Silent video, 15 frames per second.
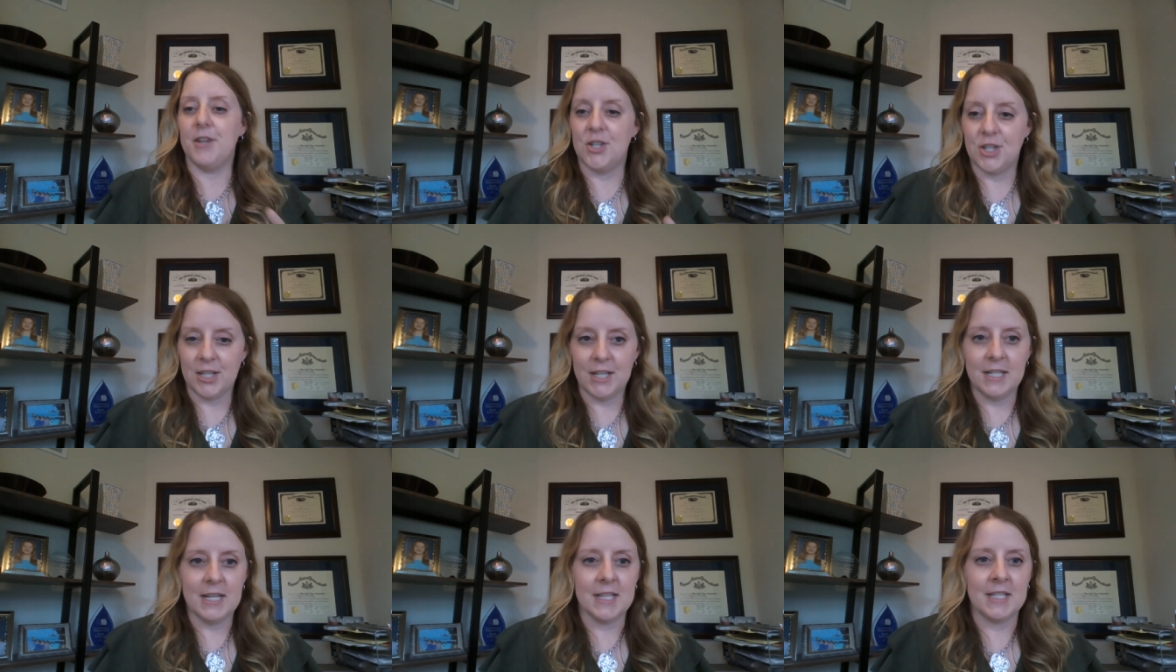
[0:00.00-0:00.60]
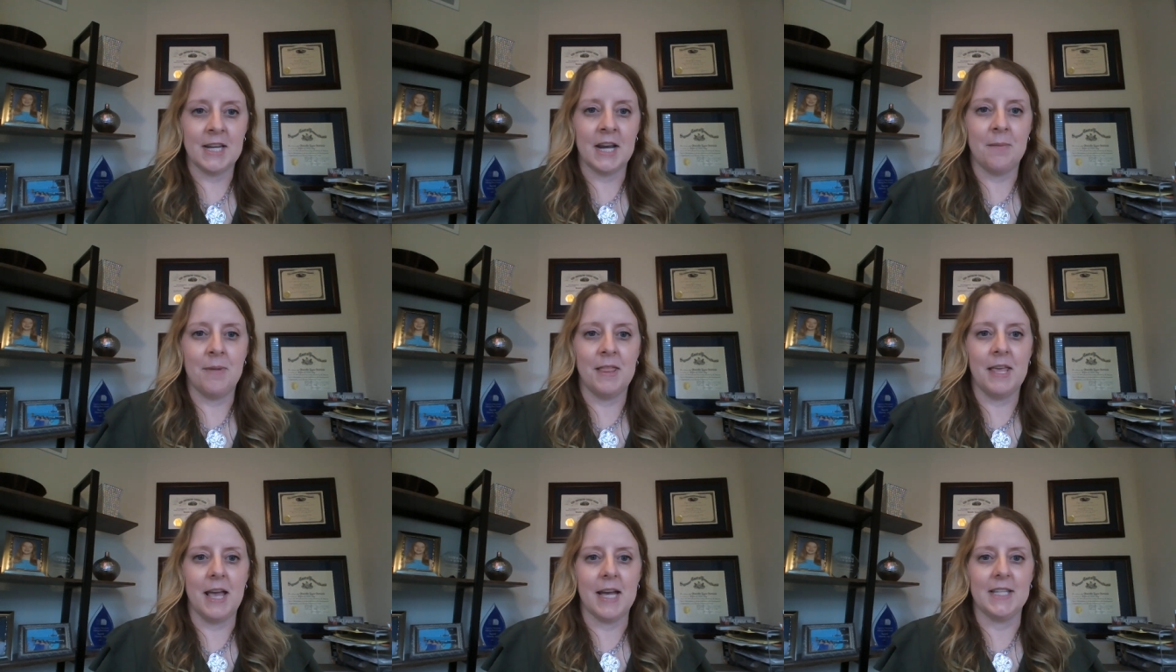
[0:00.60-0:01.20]
officially designated
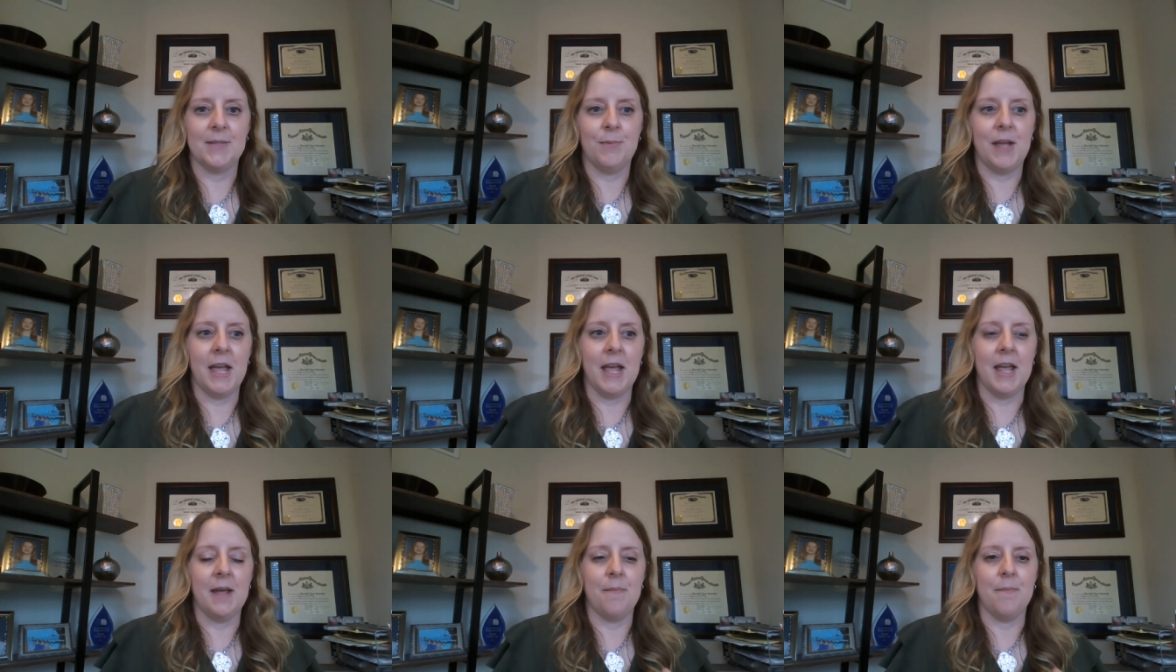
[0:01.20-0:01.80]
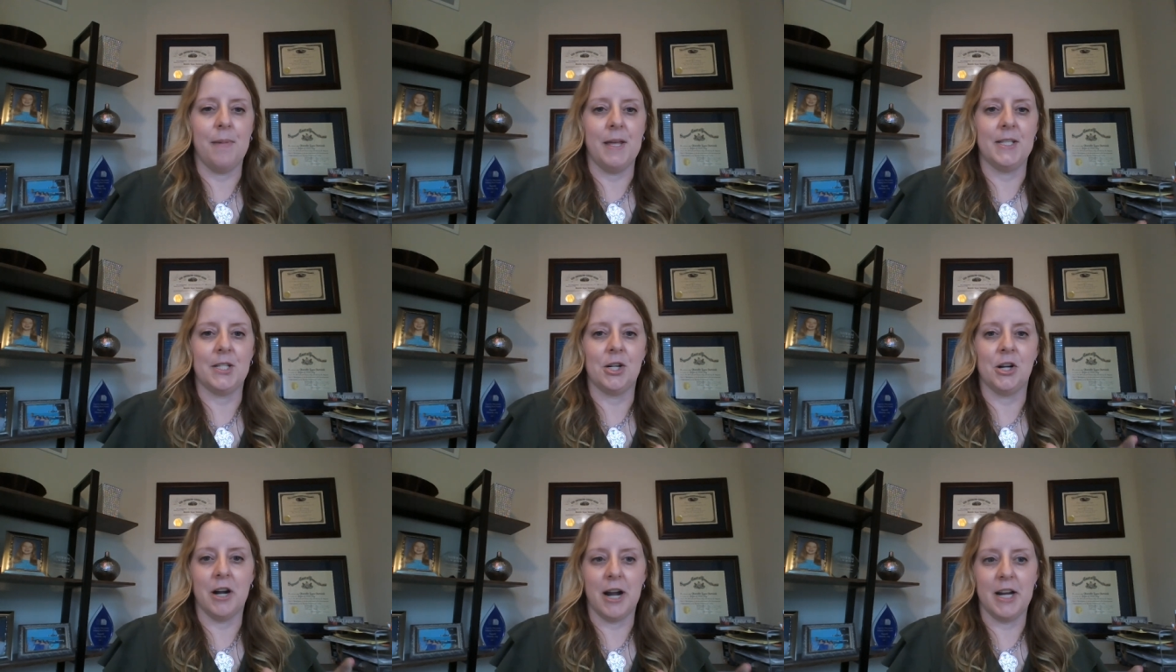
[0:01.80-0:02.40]
by the SBA
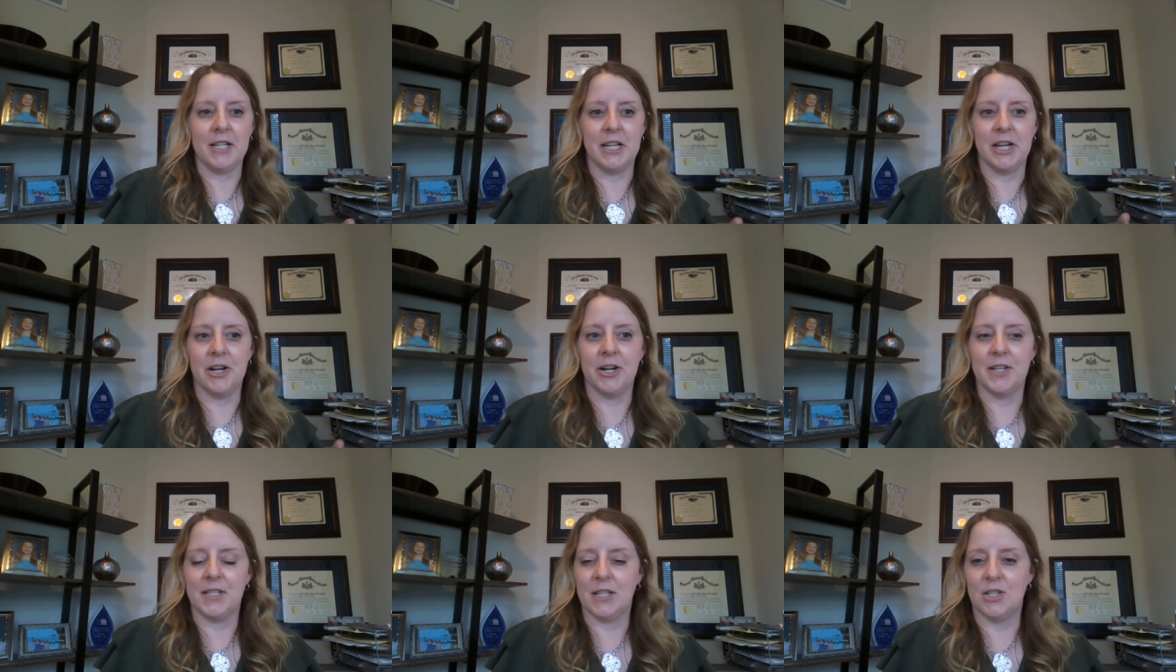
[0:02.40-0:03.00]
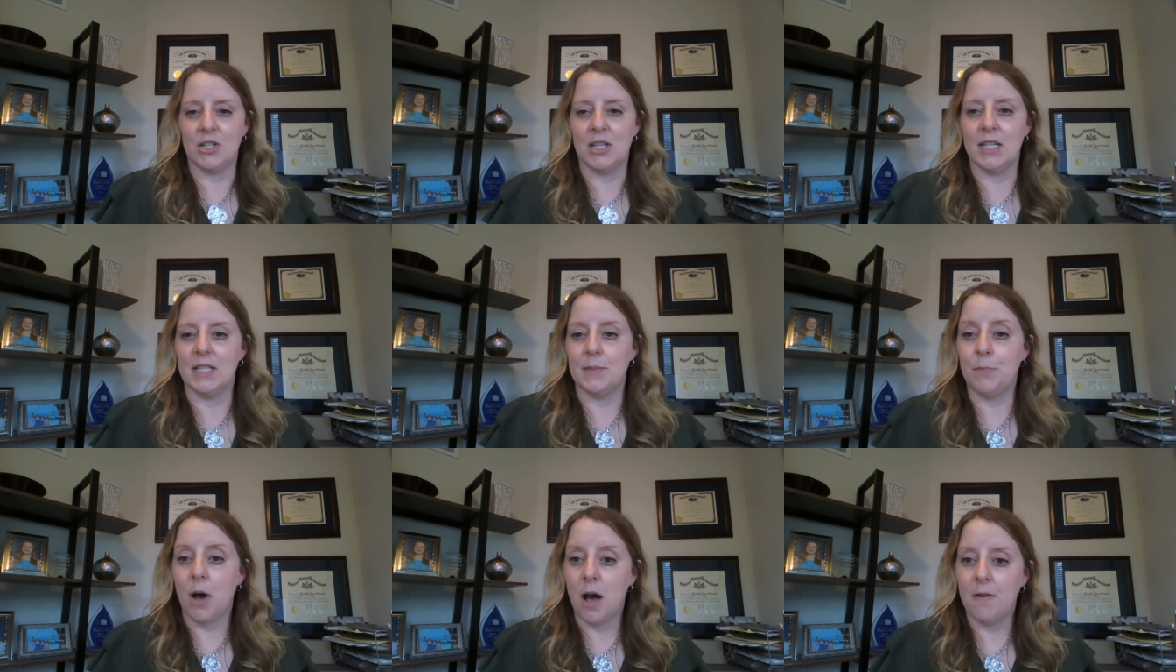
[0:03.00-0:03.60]
based on criteria such
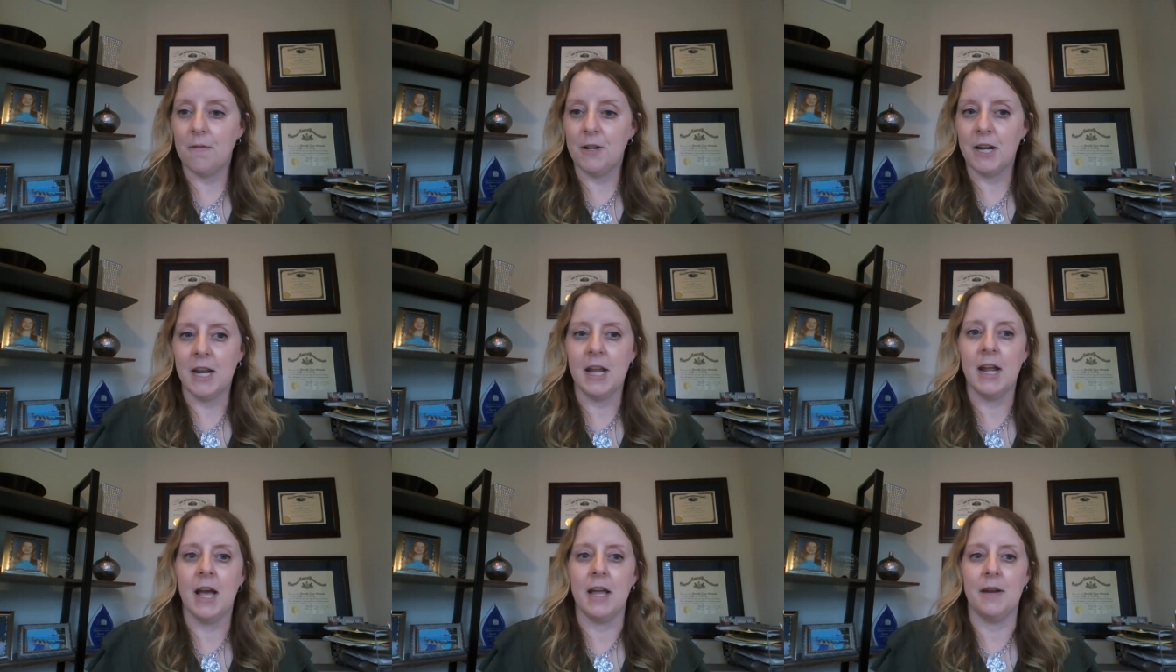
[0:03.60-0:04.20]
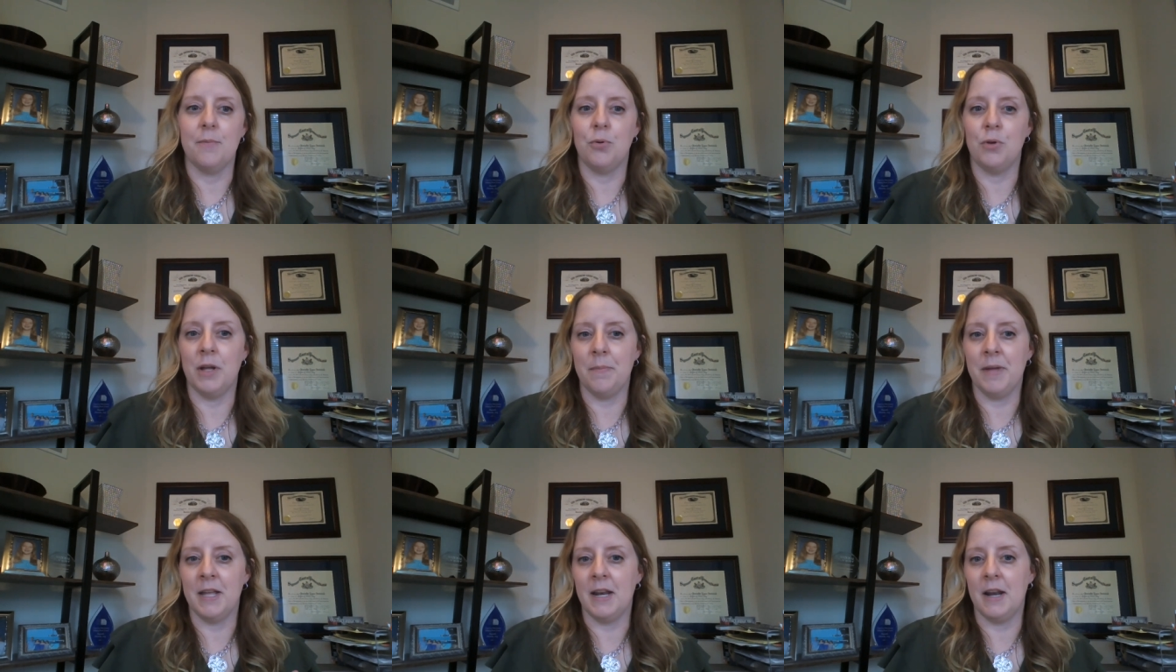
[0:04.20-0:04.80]
as poverty,
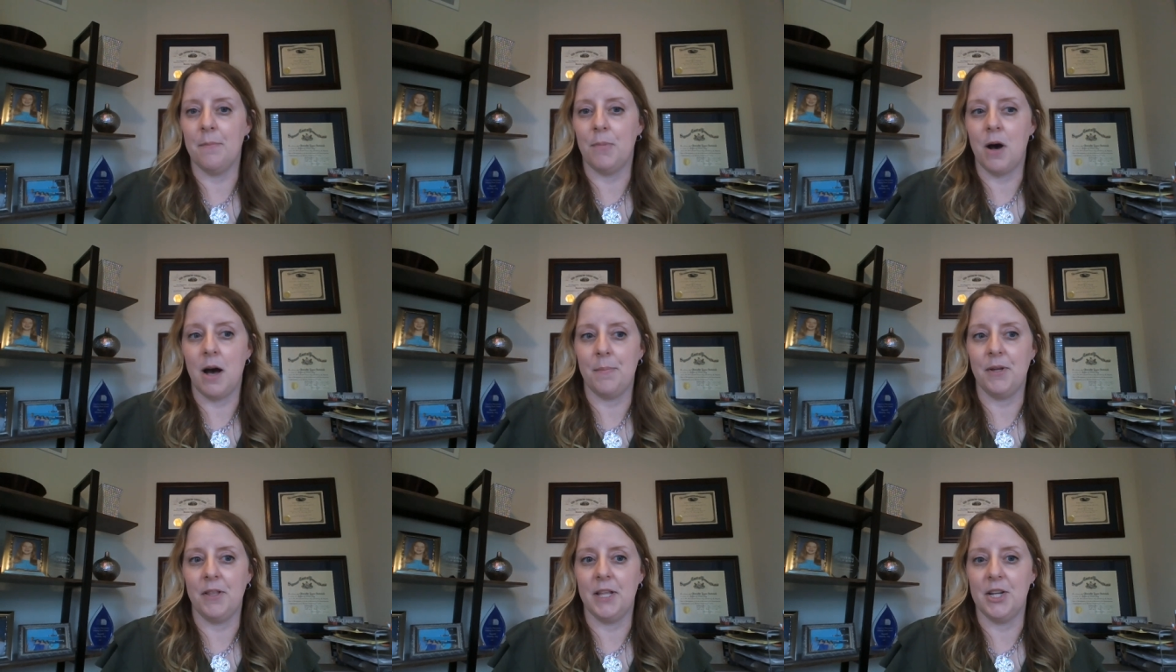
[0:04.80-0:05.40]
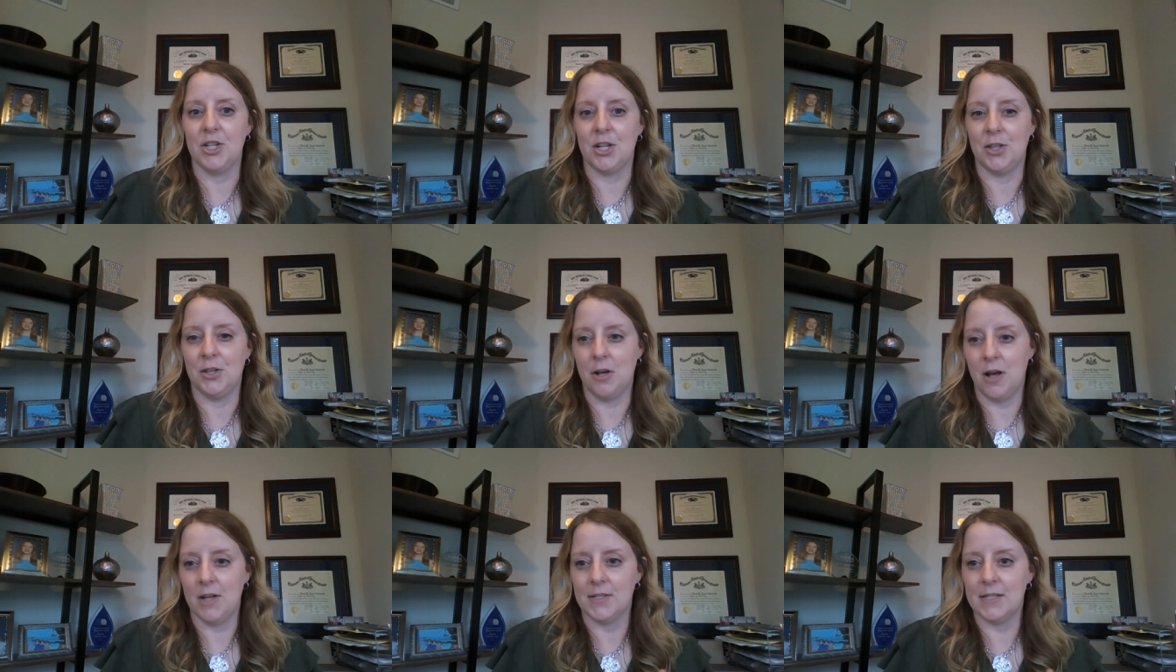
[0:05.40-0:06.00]
unemployment, and population
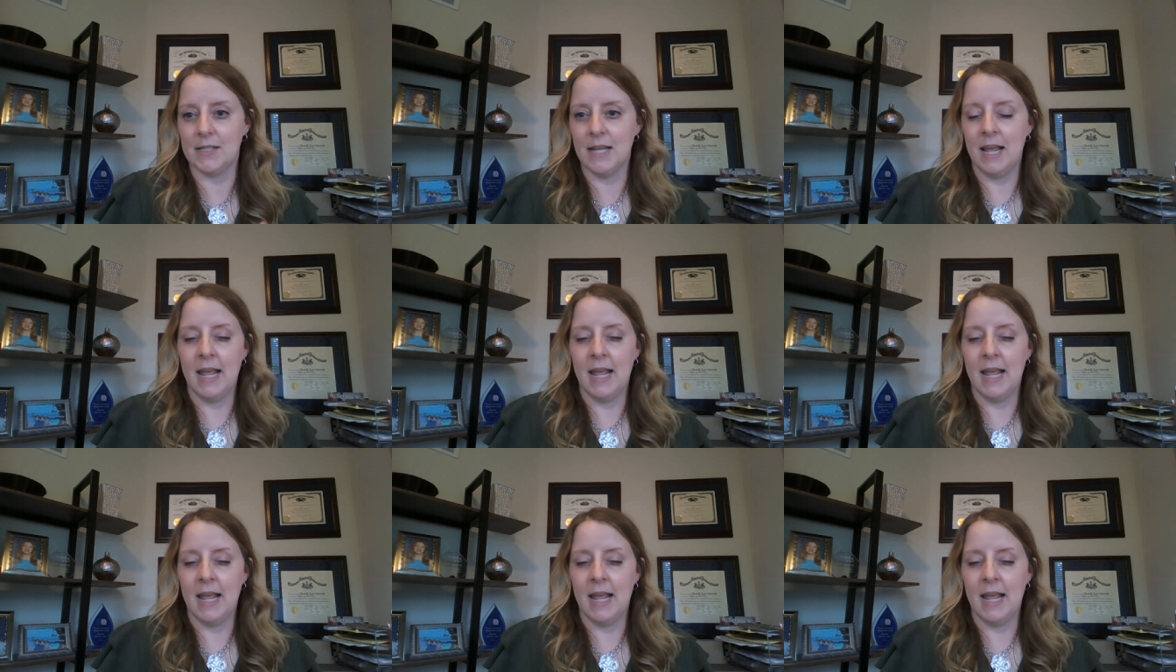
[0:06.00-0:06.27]
loss.